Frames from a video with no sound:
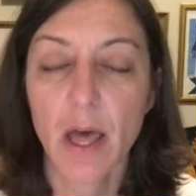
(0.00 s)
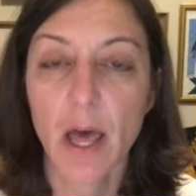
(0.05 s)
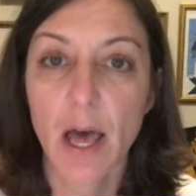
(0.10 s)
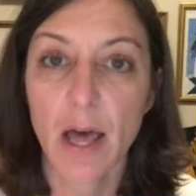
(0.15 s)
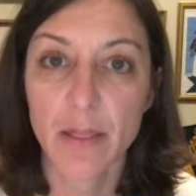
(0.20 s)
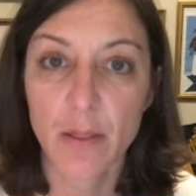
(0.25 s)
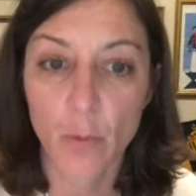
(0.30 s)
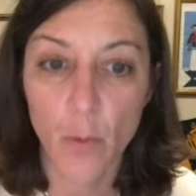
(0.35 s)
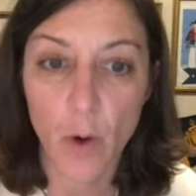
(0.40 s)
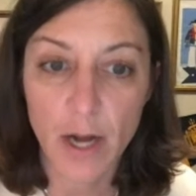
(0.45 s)

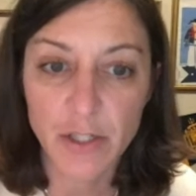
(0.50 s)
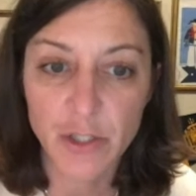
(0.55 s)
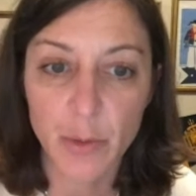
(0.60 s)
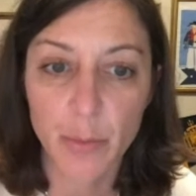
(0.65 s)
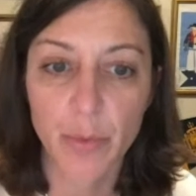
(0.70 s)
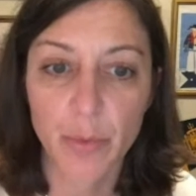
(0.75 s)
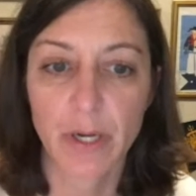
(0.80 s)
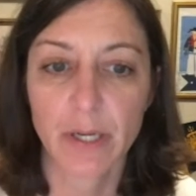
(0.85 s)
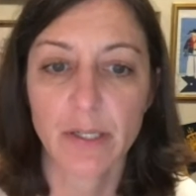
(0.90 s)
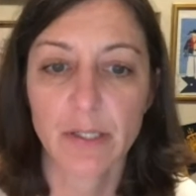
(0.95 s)
and the
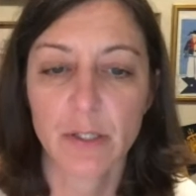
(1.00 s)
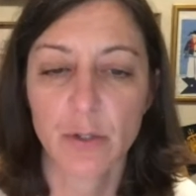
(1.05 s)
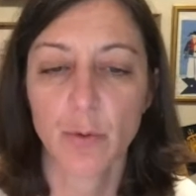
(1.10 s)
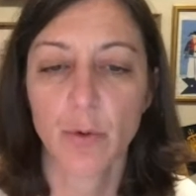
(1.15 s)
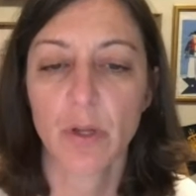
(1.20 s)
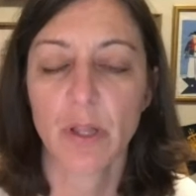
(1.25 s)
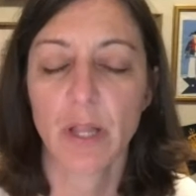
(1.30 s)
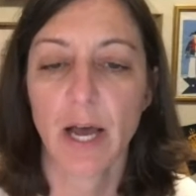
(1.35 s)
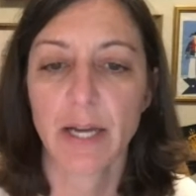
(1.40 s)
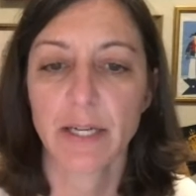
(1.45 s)
Wachapreak
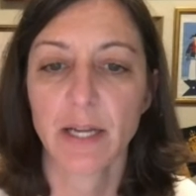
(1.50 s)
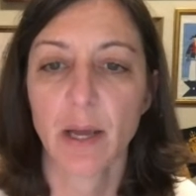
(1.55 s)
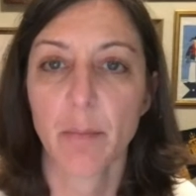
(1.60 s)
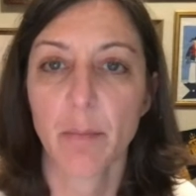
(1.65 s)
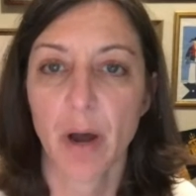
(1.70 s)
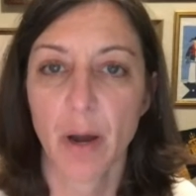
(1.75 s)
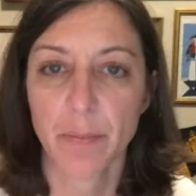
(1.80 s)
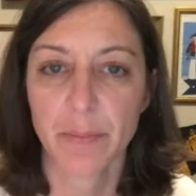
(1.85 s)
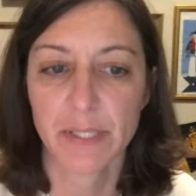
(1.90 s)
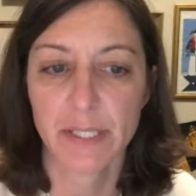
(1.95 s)
Sewer Line and
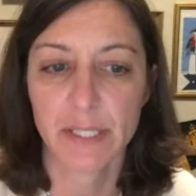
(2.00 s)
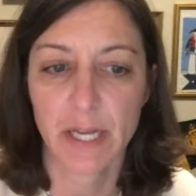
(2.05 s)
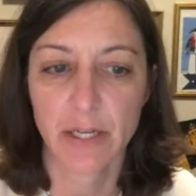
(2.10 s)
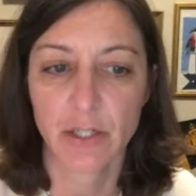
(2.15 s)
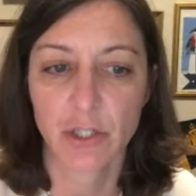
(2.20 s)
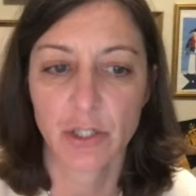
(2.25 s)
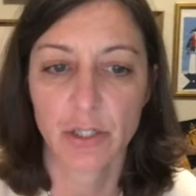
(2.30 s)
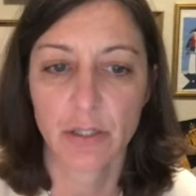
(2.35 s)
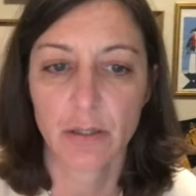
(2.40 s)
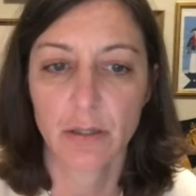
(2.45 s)
Pump
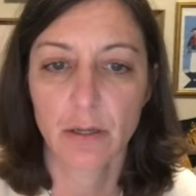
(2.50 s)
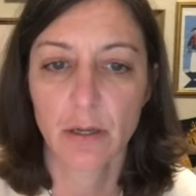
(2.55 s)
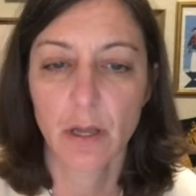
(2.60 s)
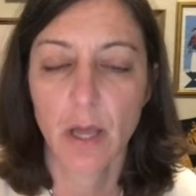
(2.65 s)
Station.